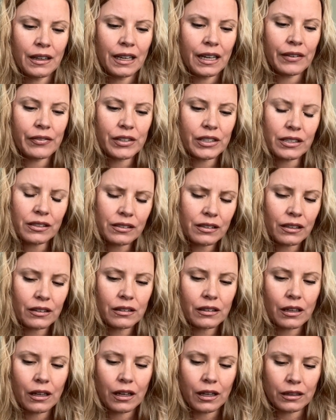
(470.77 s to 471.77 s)
If this is
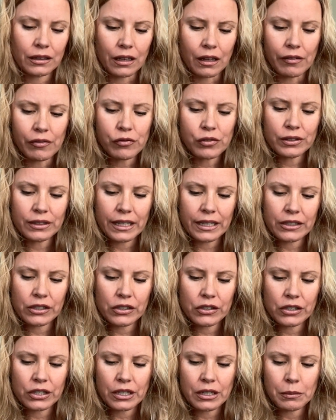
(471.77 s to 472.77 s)
a, a love
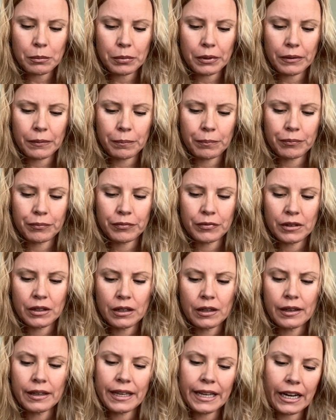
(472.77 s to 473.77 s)
relationship,
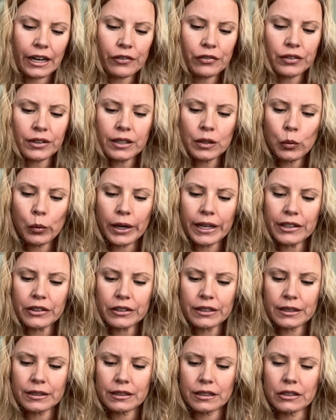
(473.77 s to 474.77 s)
Carefully weigh your
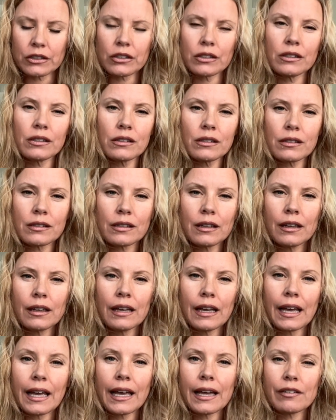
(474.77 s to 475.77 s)
decisions
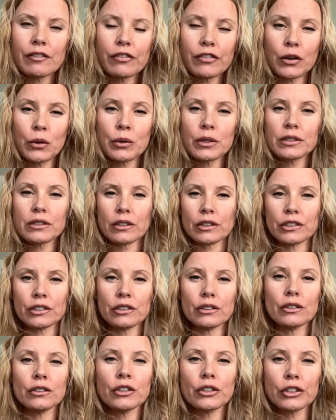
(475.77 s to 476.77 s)
and focus
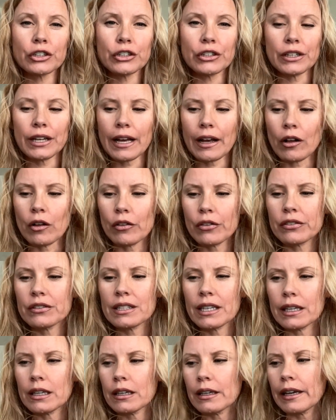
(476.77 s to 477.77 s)
on your good health,
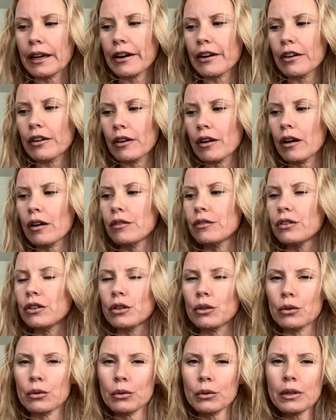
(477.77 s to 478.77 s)
taking care of
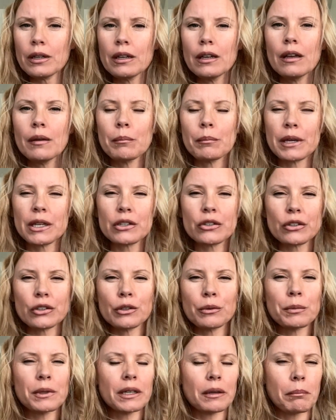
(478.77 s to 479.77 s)
you. Make sure
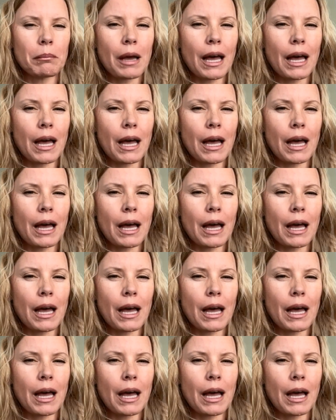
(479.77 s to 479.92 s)
you're being